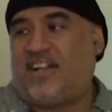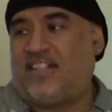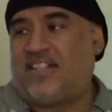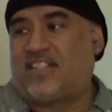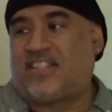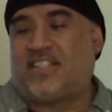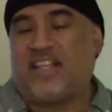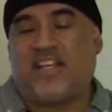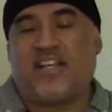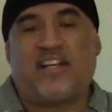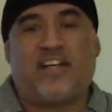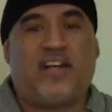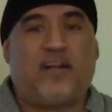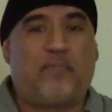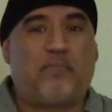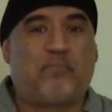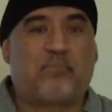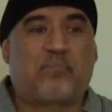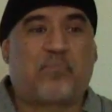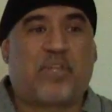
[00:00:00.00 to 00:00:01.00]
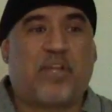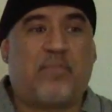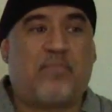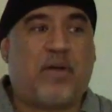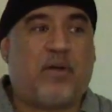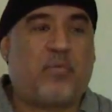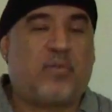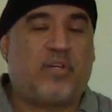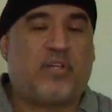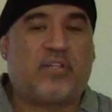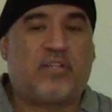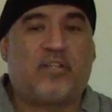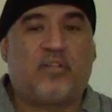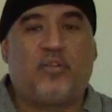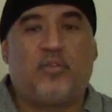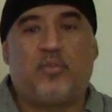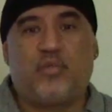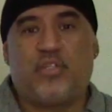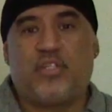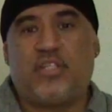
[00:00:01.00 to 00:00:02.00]
set it up, come out with a
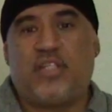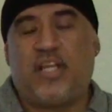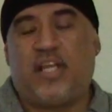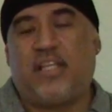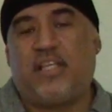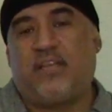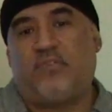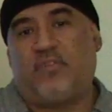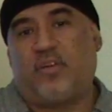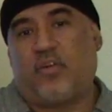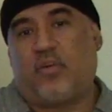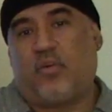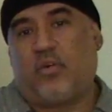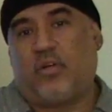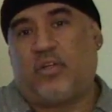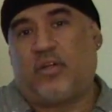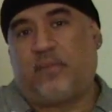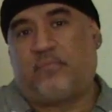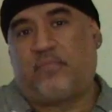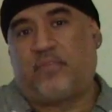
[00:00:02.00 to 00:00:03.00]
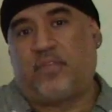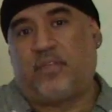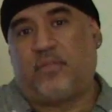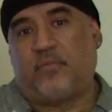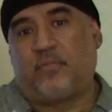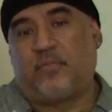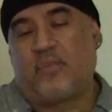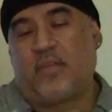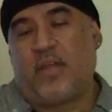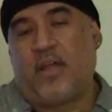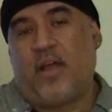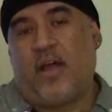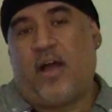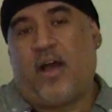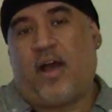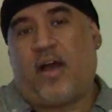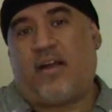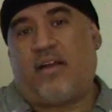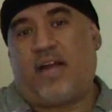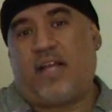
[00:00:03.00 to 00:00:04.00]
conclusion, and then record it up for you.
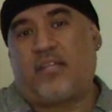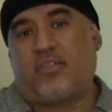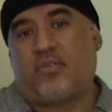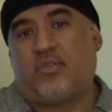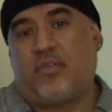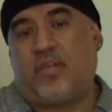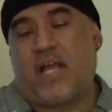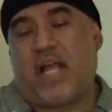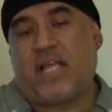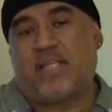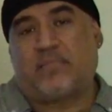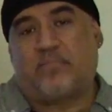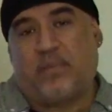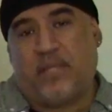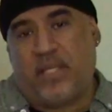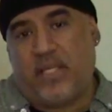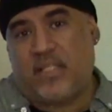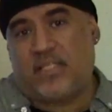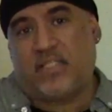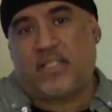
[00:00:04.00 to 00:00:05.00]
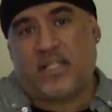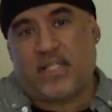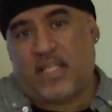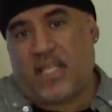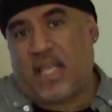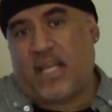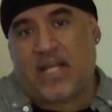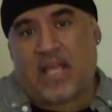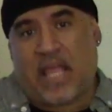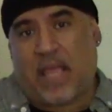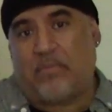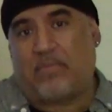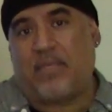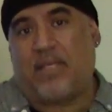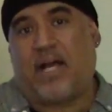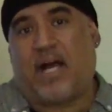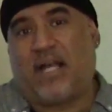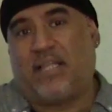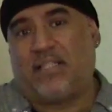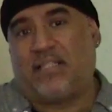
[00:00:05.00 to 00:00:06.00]
All right, so you guys, peace. And again,
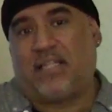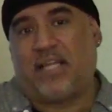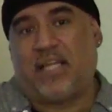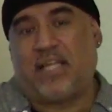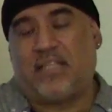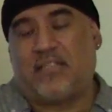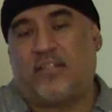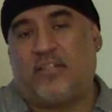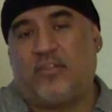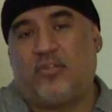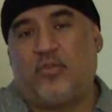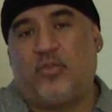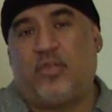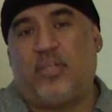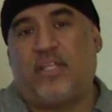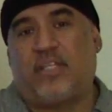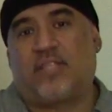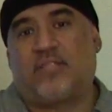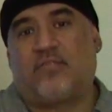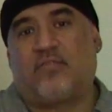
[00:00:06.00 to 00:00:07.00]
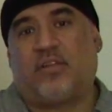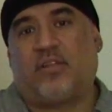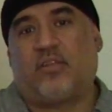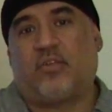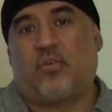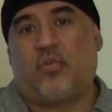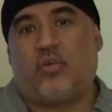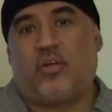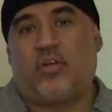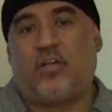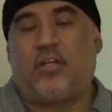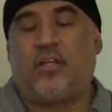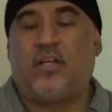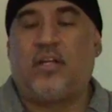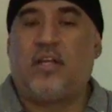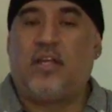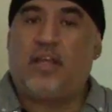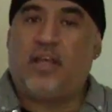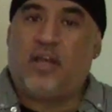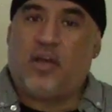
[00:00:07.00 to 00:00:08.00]
happy holidays. The new year is around the corner.
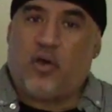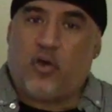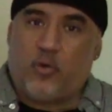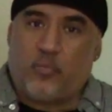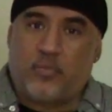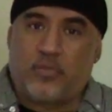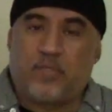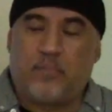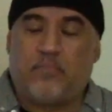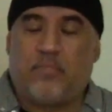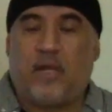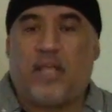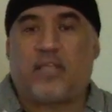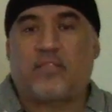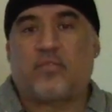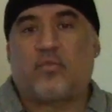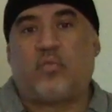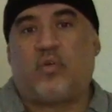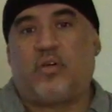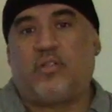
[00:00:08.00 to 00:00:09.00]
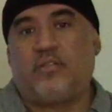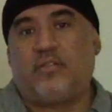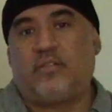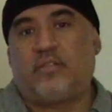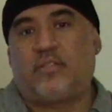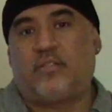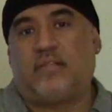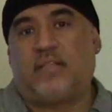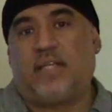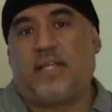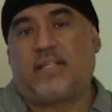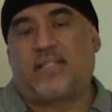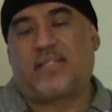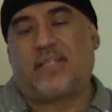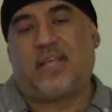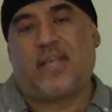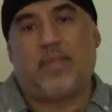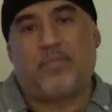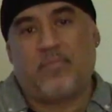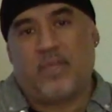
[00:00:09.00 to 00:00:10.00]
Hope it's a blessed one. Till next
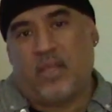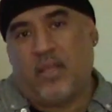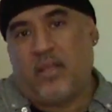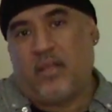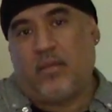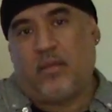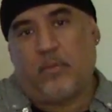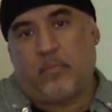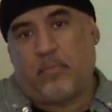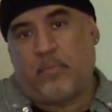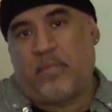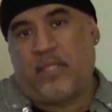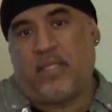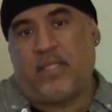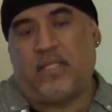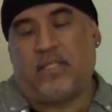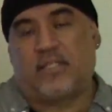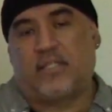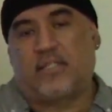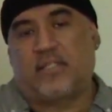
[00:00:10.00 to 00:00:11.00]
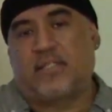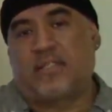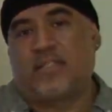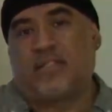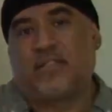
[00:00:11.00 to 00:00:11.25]
time, peace.